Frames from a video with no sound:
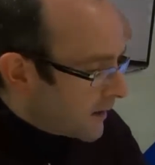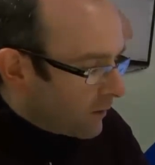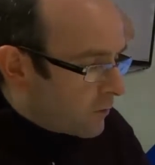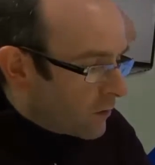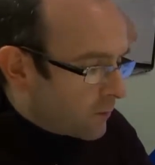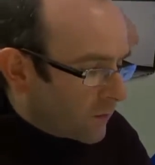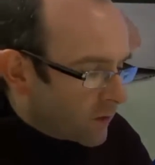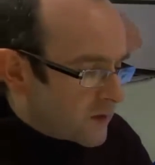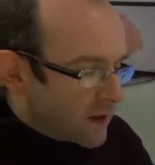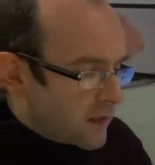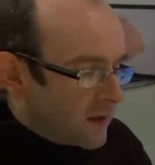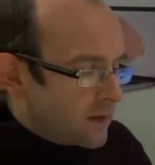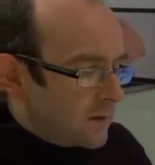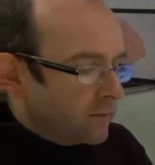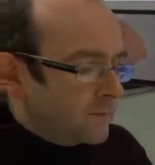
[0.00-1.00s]
we will
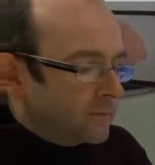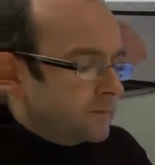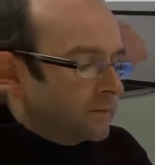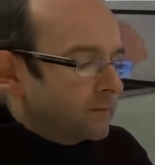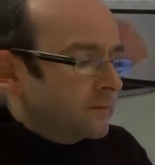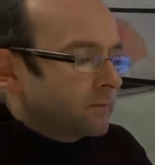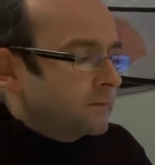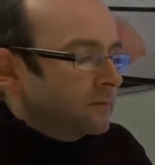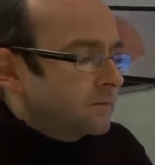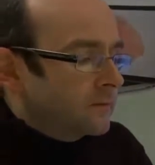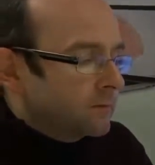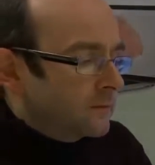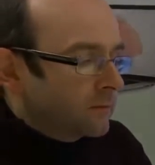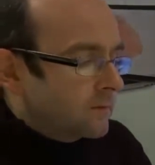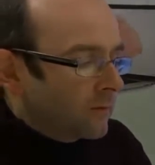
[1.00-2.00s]
proceed
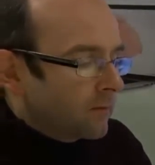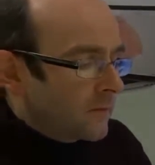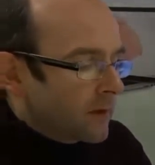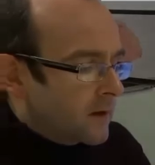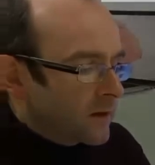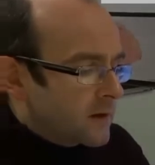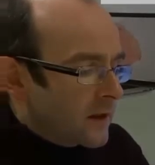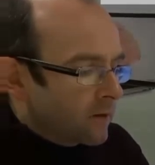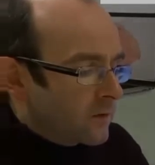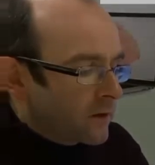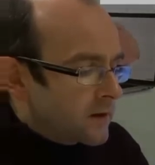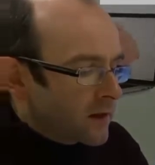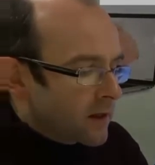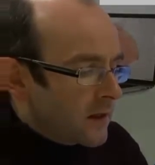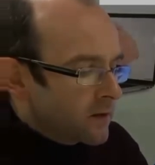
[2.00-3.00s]
to the central
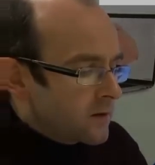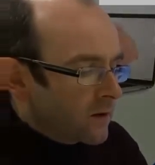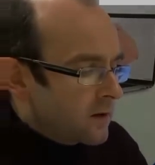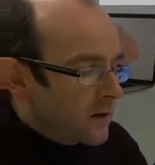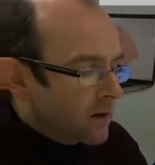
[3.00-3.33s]
incisor.